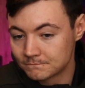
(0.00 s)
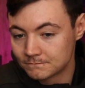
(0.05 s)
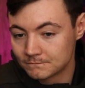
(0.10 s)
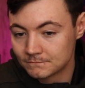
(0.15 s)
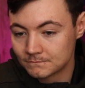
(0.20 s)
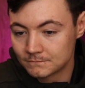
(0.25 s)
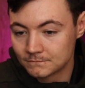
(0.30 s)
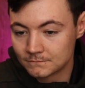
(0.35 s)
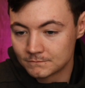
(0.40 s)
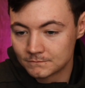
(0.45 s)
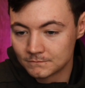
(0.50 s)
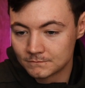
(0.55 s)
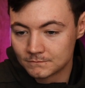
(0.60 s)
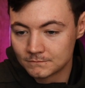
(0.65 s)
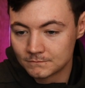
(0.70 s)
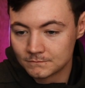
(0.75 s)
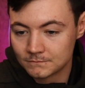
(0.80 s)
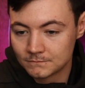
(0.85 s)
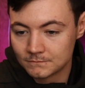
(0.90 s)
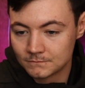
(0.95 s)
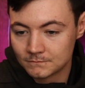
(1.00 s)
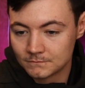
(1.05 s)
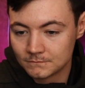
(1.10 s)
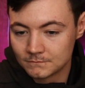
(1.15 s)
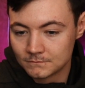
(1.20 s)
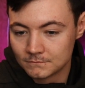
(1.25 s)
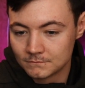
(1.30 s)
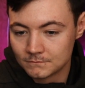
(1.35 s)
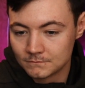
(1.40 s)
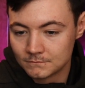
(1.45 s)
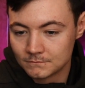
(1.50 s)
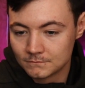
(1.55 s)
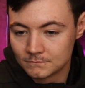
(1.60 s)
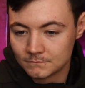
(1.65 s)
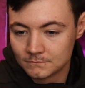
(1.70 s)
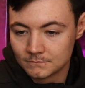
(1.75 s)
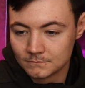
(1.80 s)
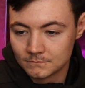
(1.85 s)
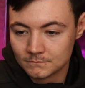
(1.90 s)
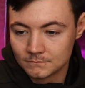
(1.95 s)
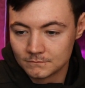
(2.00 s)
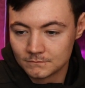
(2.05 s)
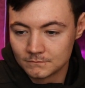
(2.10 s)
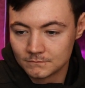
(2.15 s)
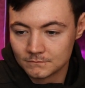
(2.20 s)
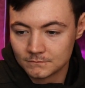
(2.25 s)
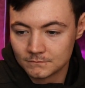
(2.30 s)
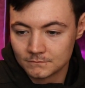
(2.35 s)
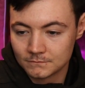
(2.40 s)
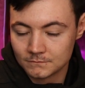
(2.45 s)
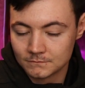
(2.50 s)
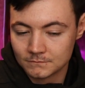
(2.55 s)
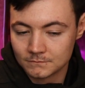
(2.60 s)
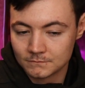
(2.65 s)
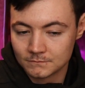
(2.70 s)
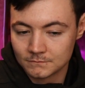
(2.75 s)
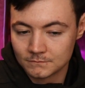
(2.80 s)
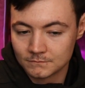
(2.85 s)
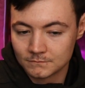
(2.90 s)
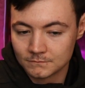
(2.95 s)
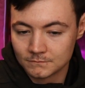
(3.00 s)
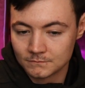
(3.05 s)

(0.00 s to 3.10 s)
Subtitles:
(not speaking)